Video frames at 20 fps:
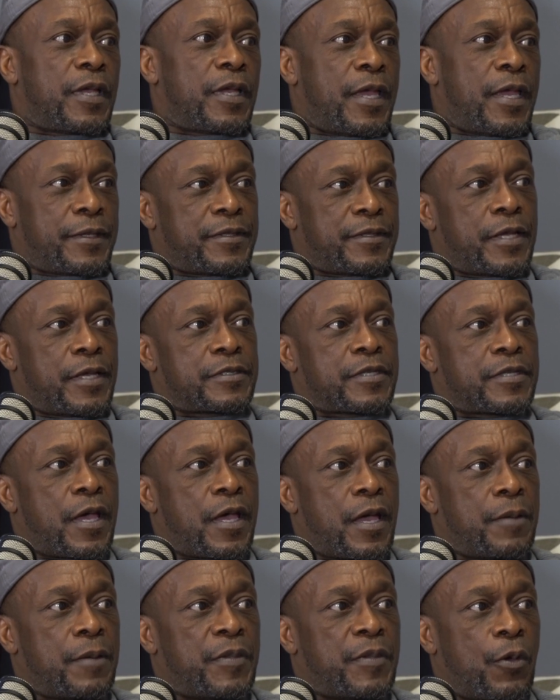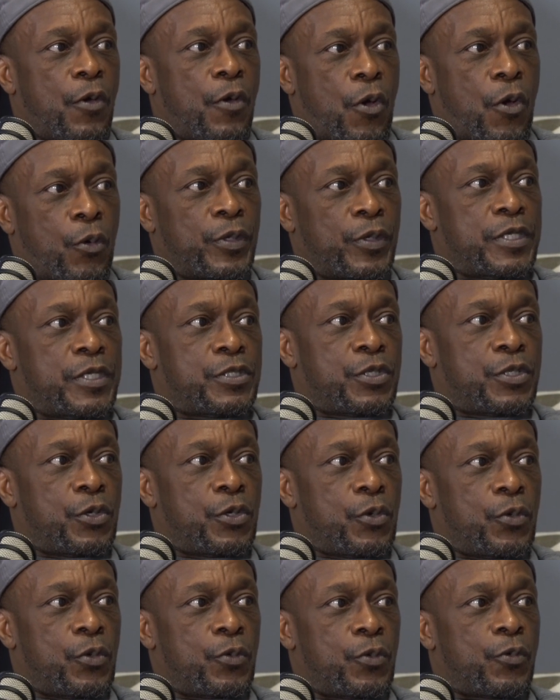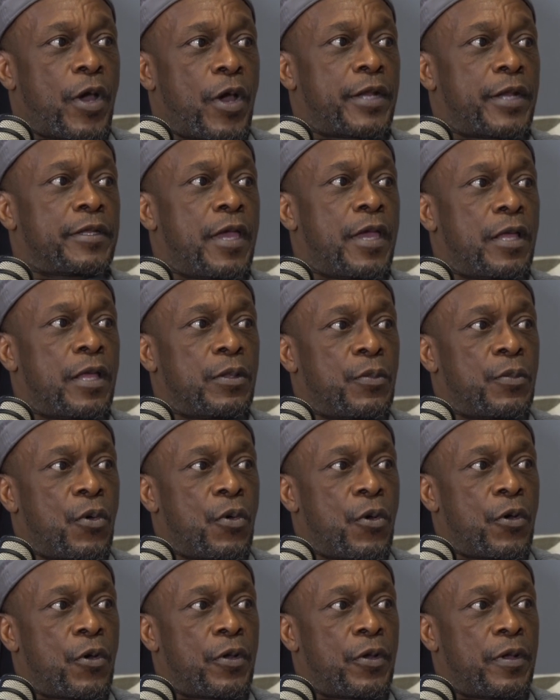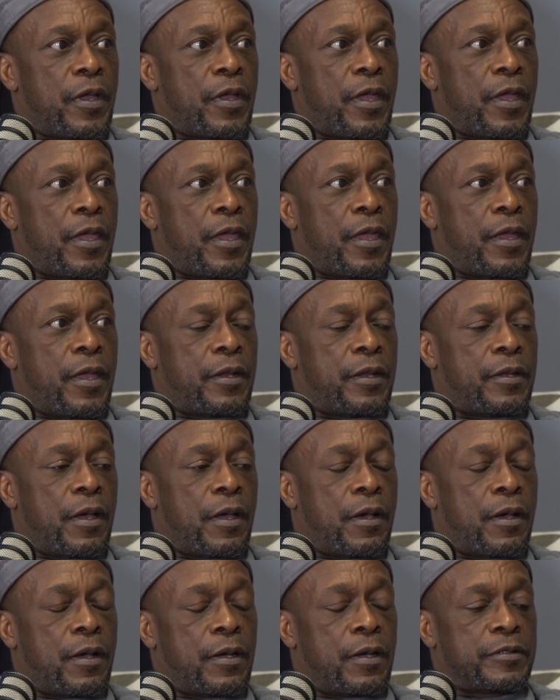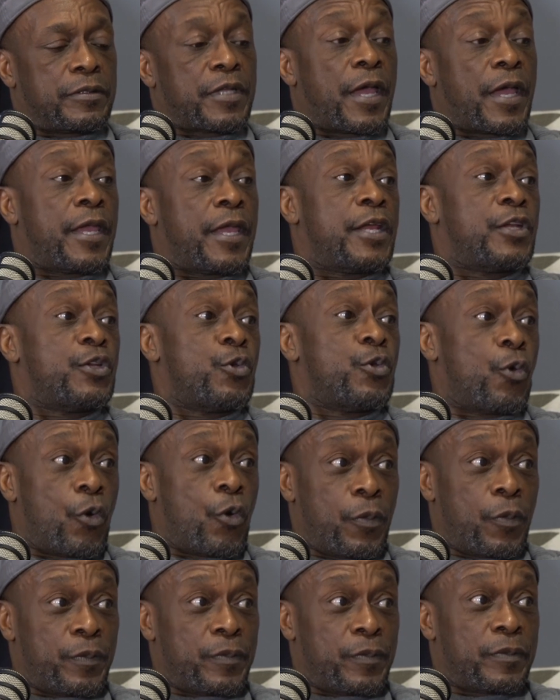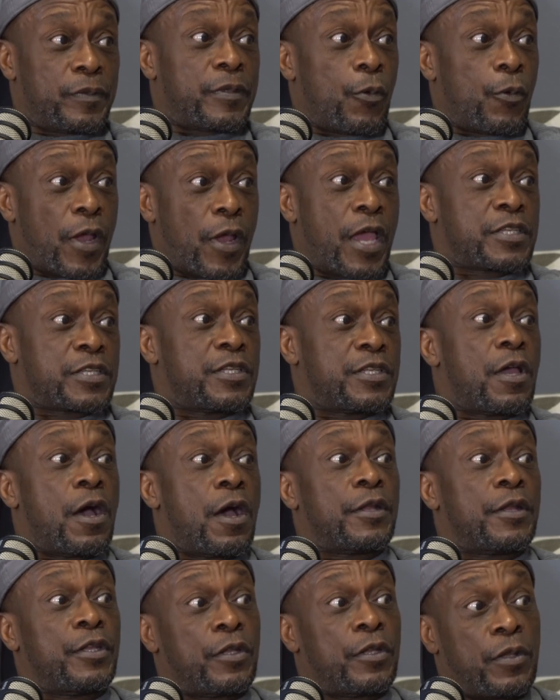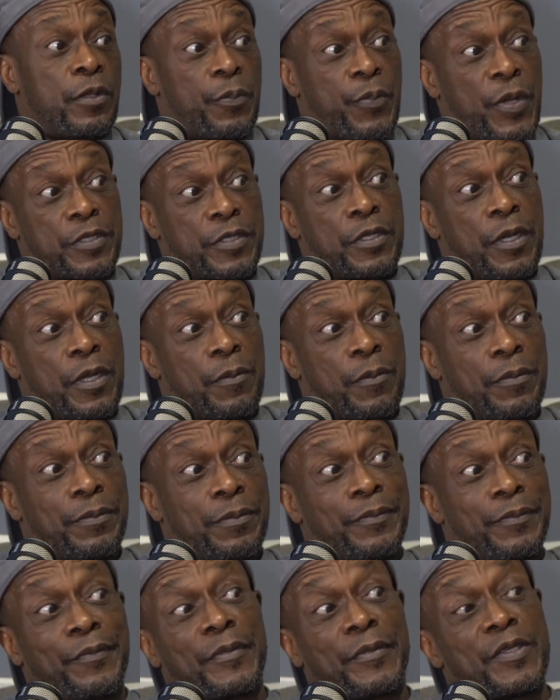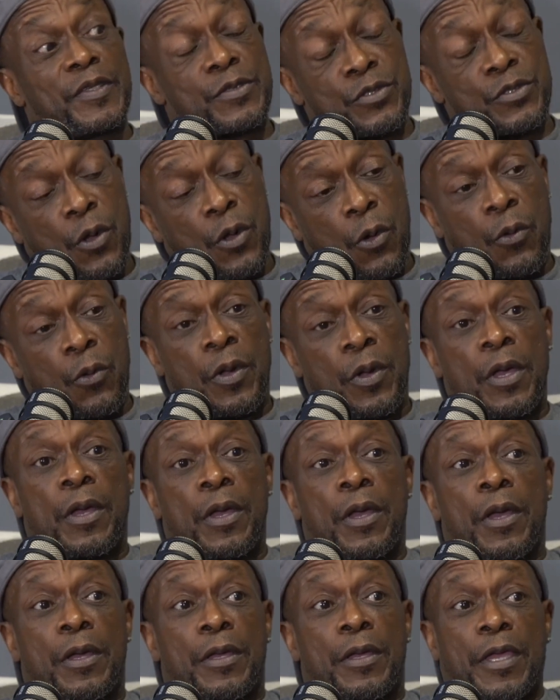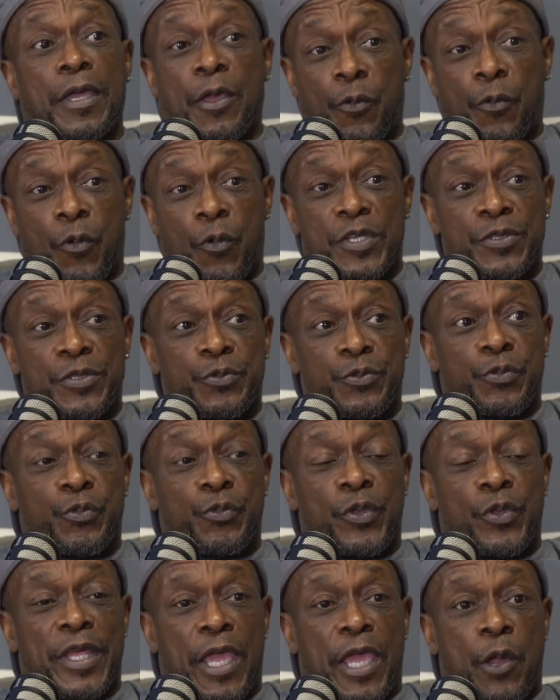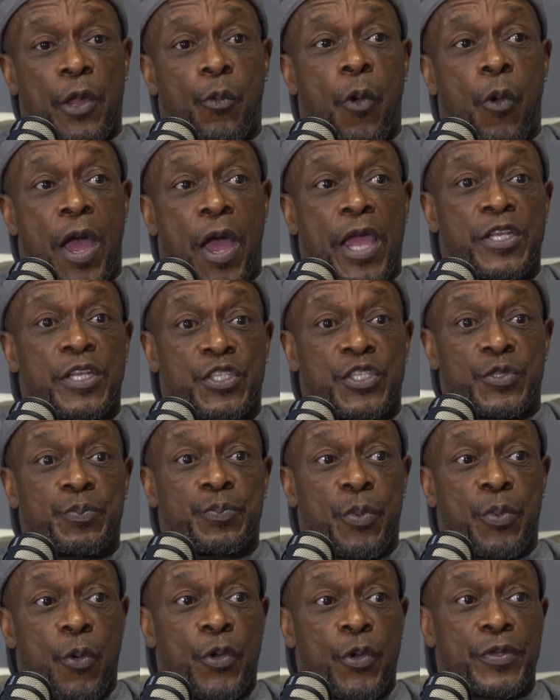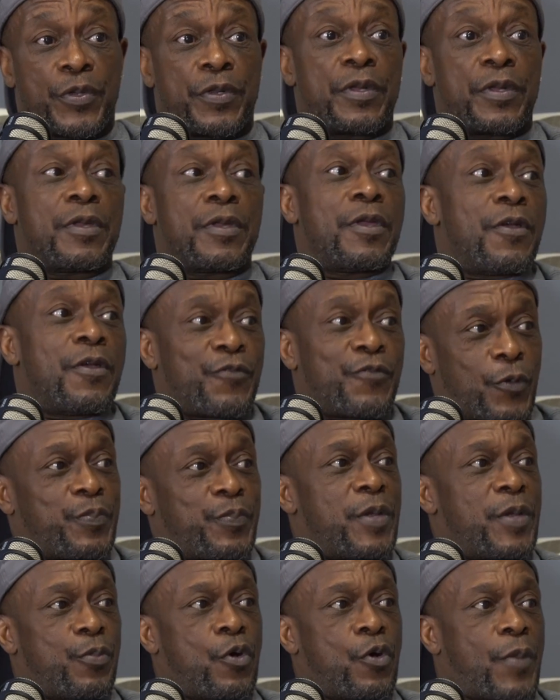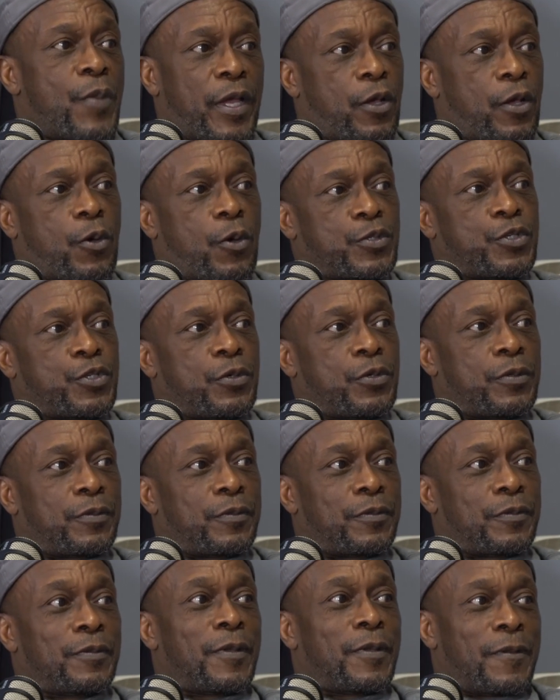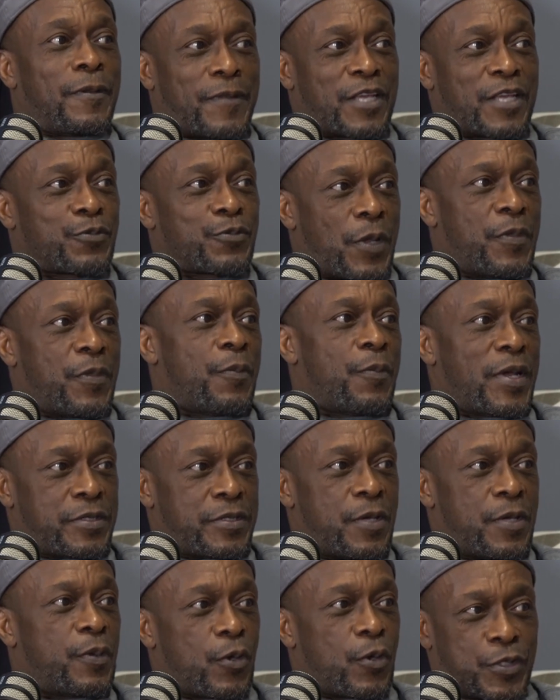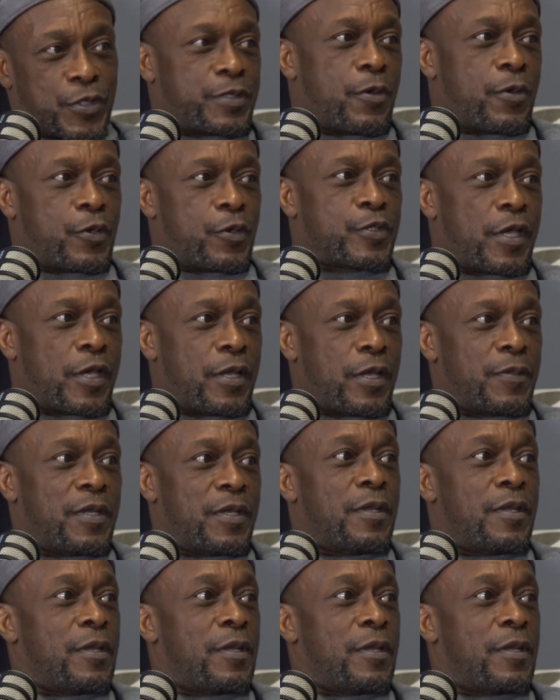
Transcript: At that time, there were only 2, Ron Gallimore and Diane Durham. They were actually on the Olympic team. So it wasn't really a wide sport for people of my culture. That's what I mean by typical stereotype.